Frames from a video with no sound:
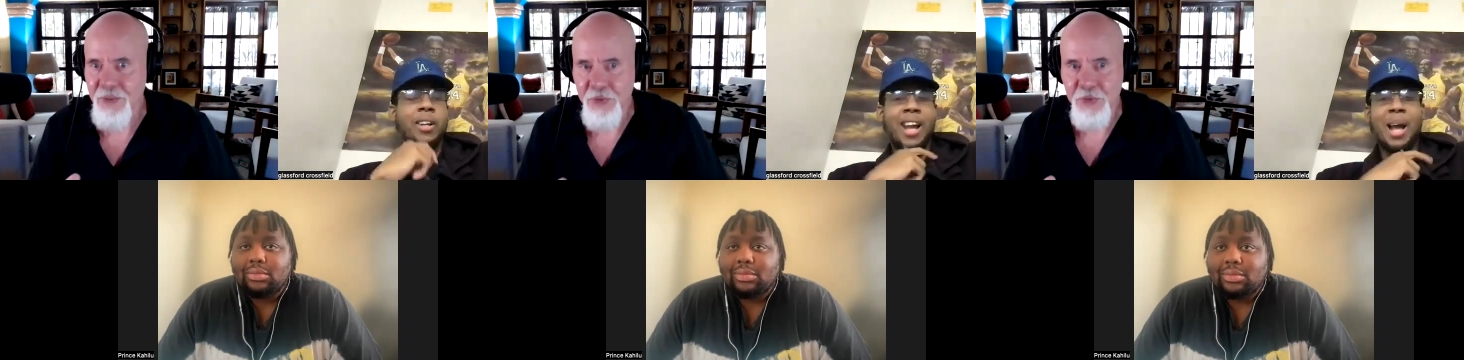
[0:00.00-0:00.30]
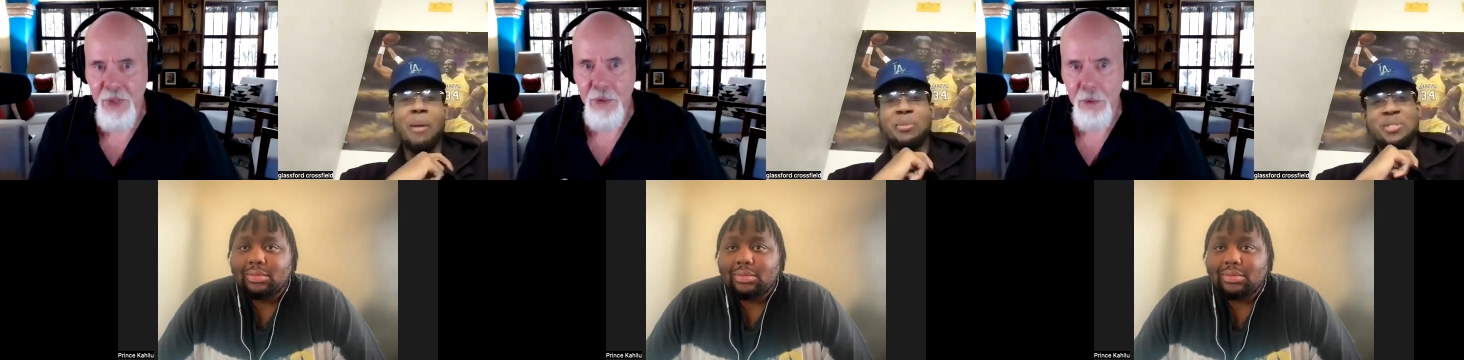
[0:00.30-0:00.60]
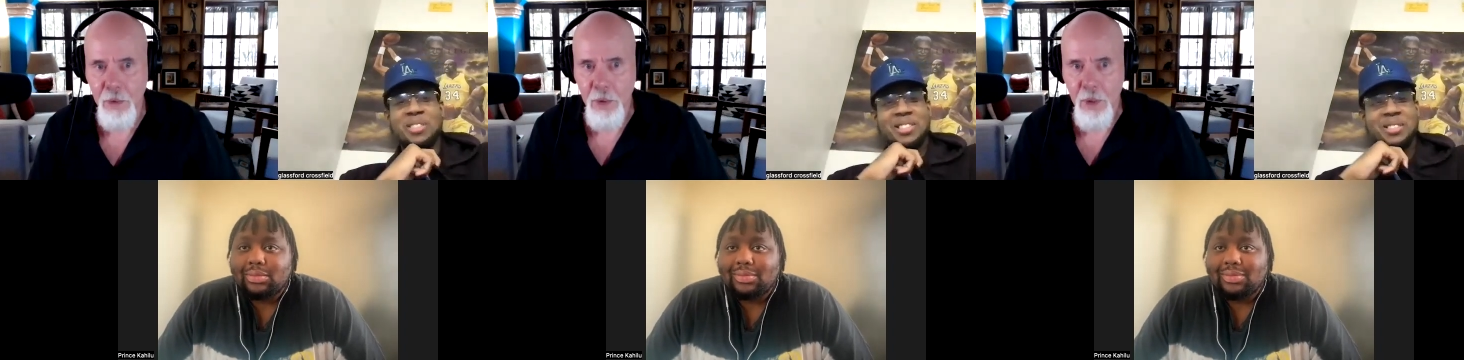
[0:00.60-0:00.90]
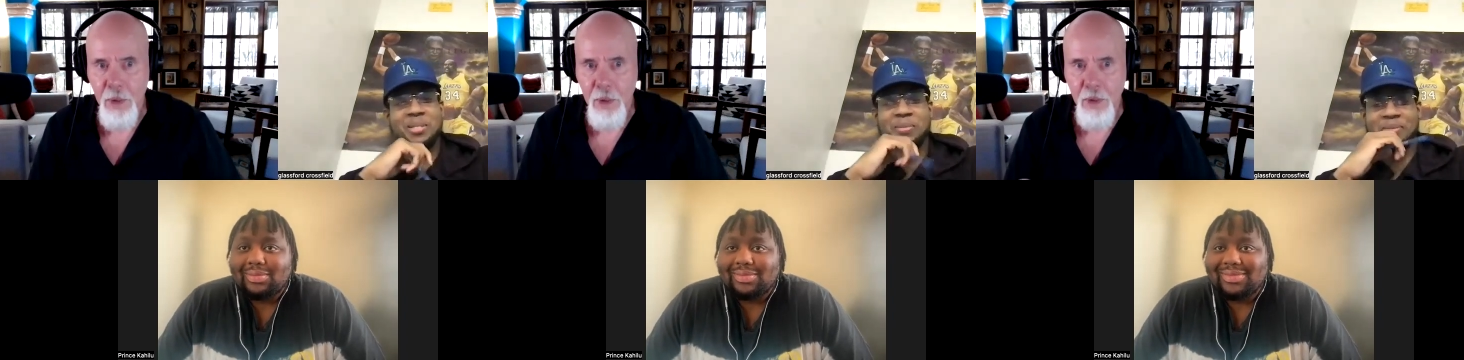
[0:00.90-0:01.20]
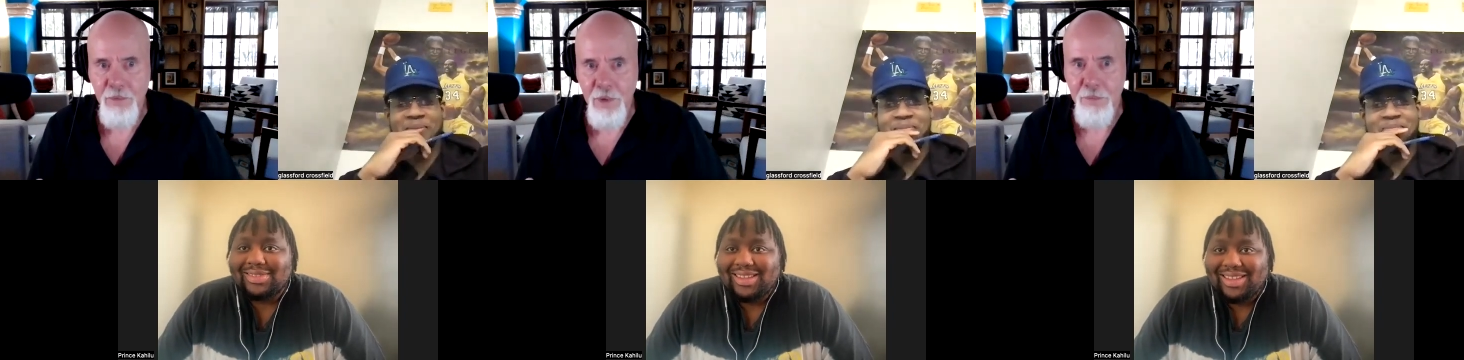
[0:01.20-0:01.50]
Speaker 1: a signal
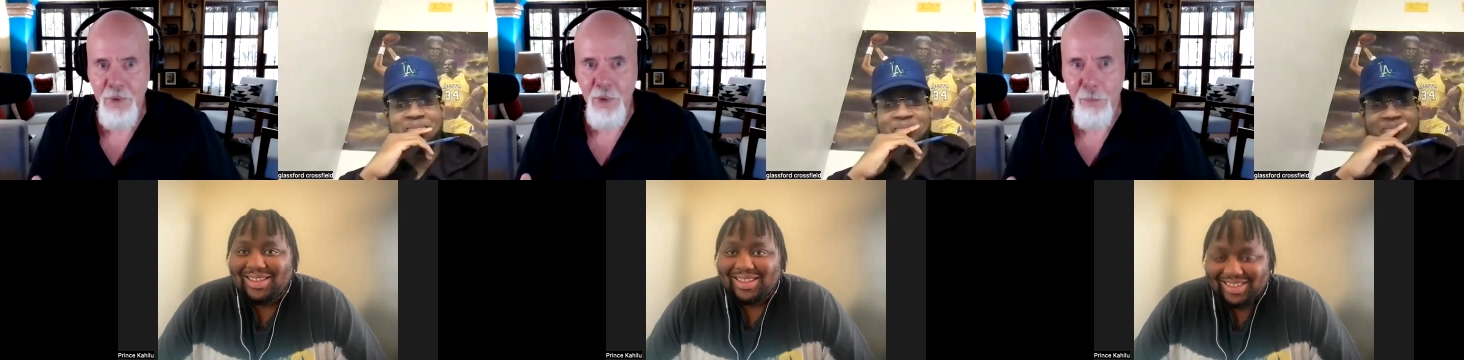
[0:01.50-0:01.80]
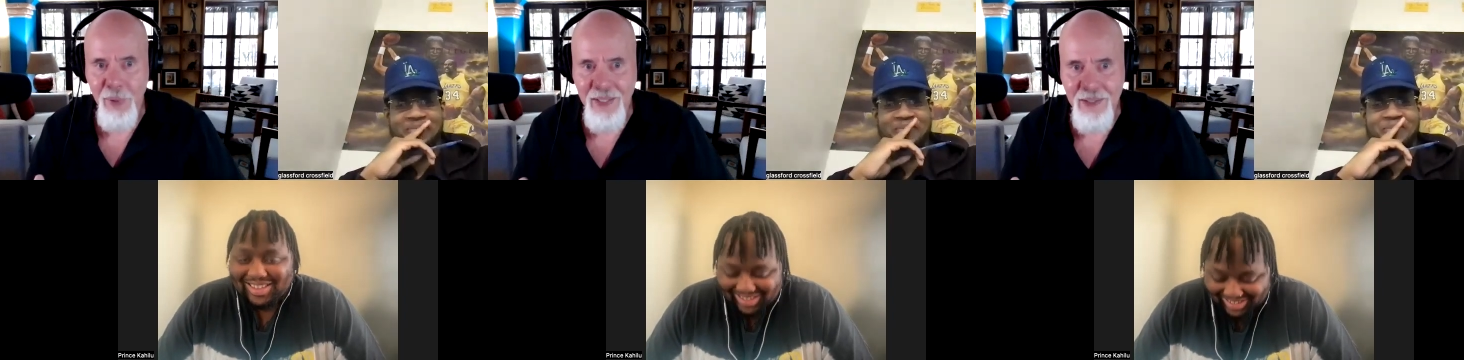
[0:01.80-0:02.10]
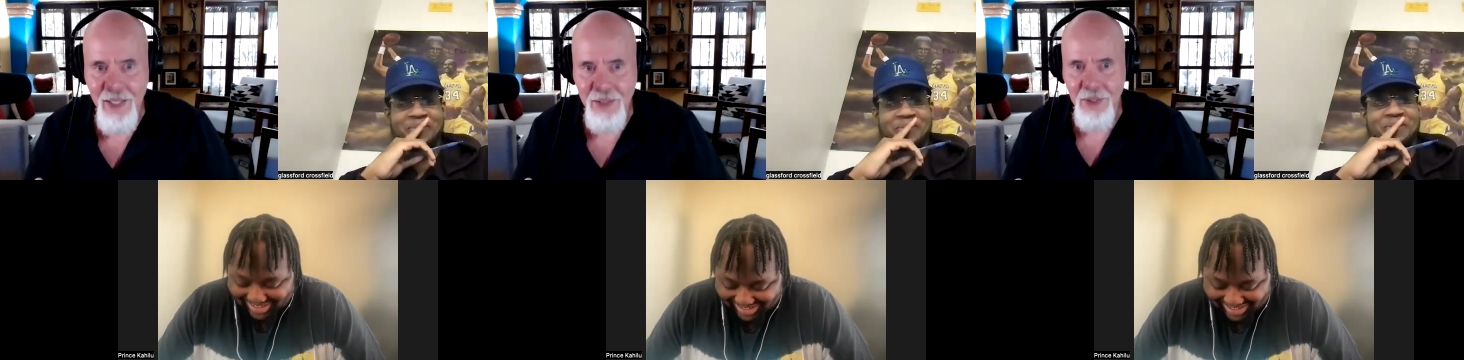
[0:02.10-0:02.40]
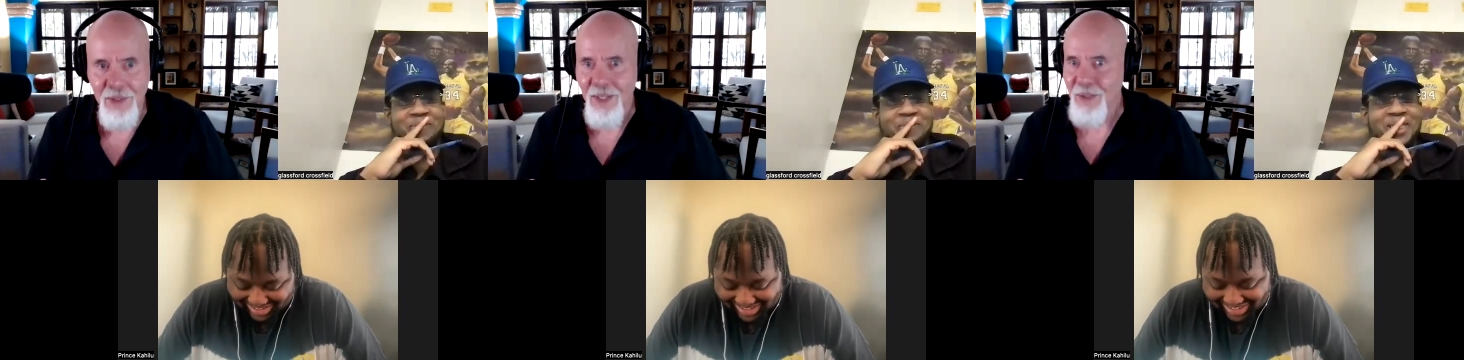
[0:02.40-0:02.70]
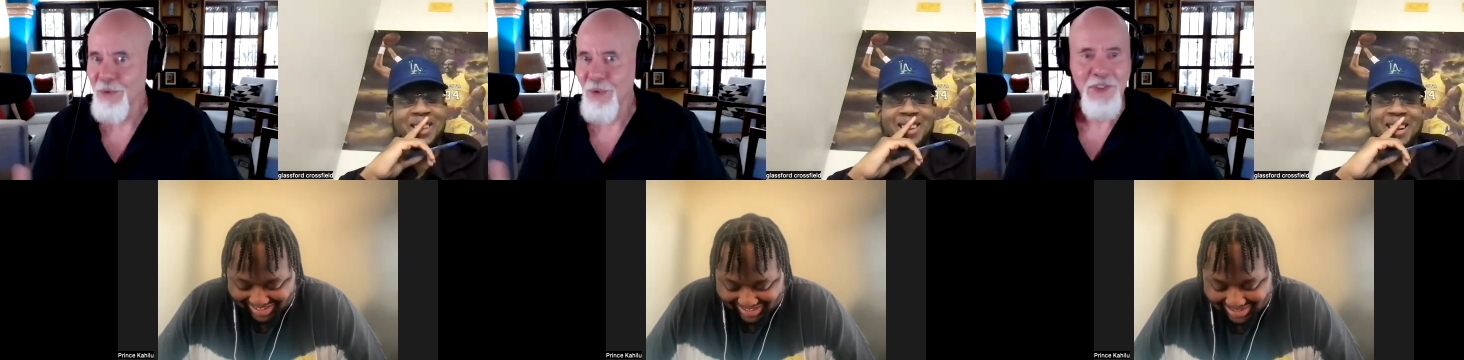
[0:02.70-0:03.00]
of, of, you know, pay attention.
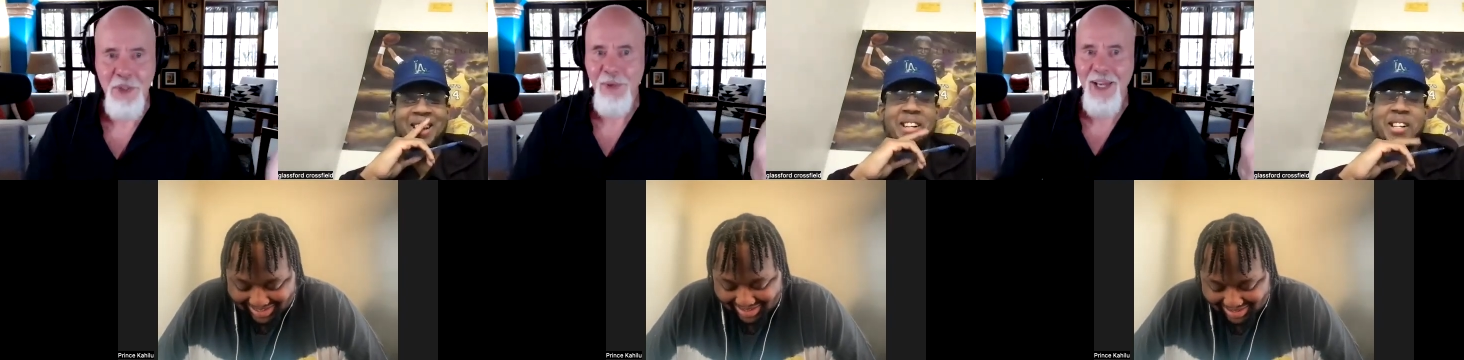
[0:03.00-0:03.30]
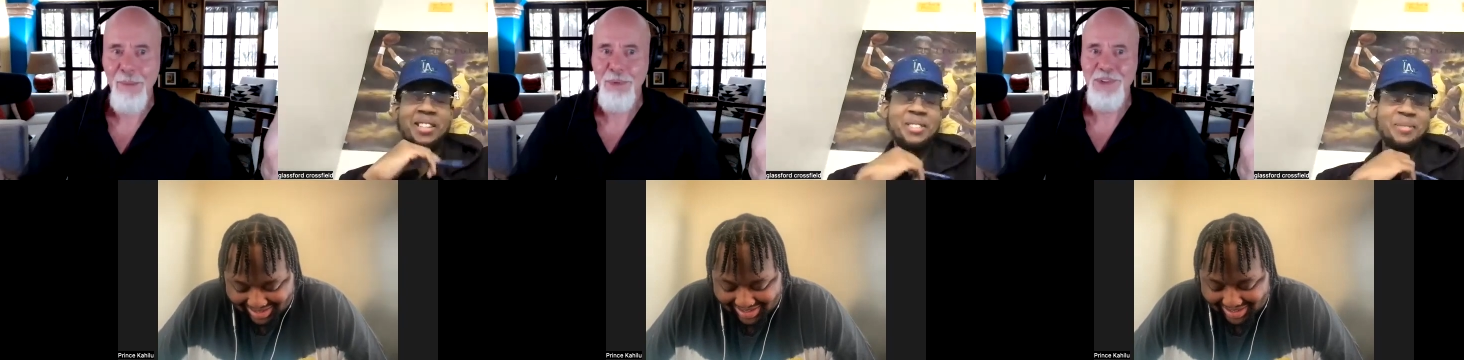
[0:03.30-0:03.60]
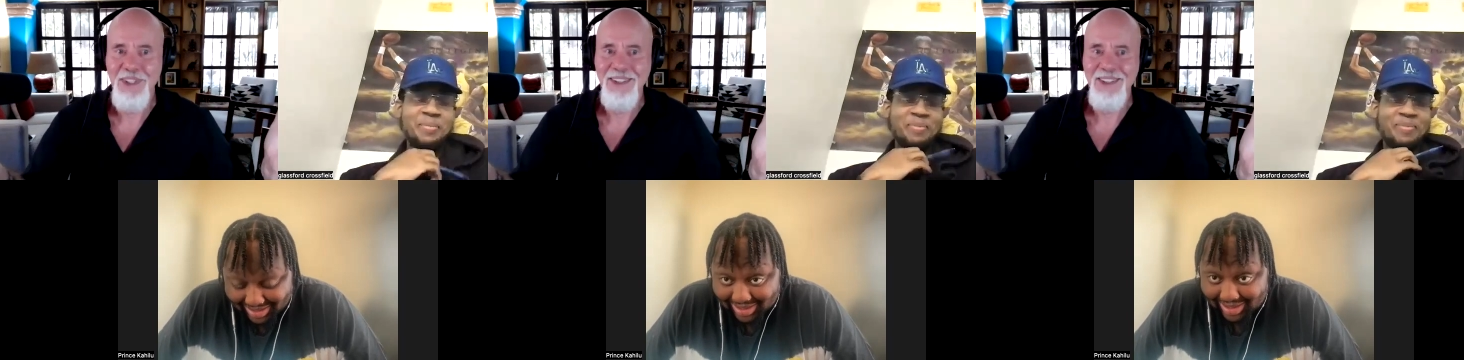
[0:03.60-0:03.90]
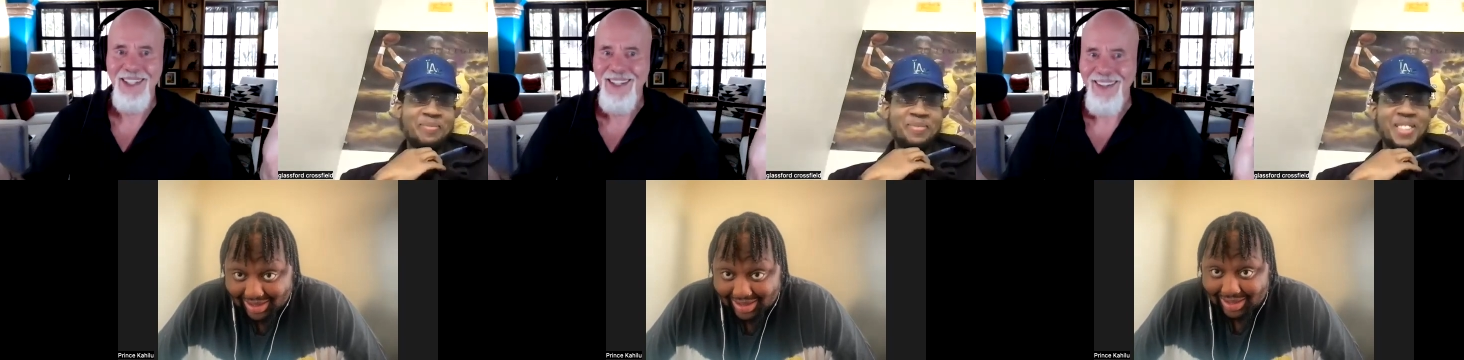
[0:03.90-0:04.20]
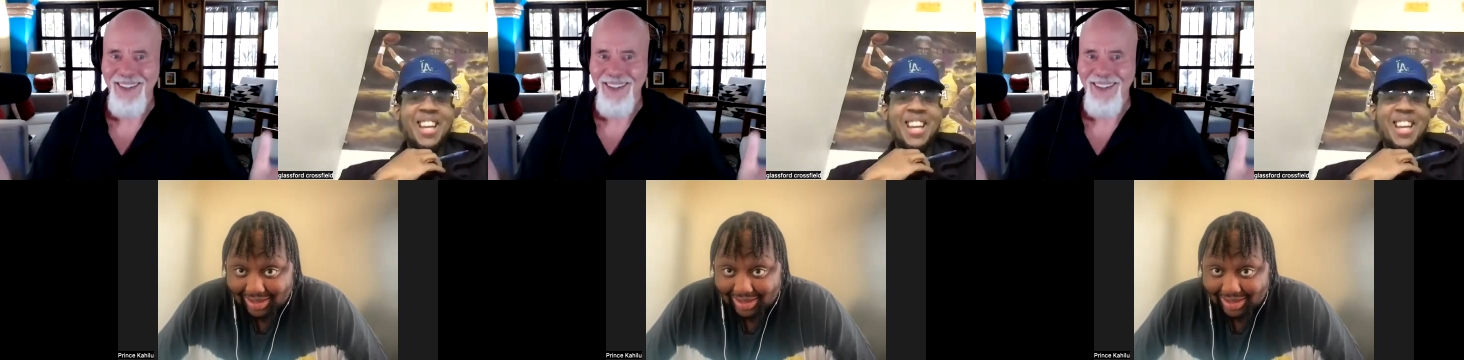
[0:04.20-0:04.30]
Do, do they still buy Apple jeans? Uh,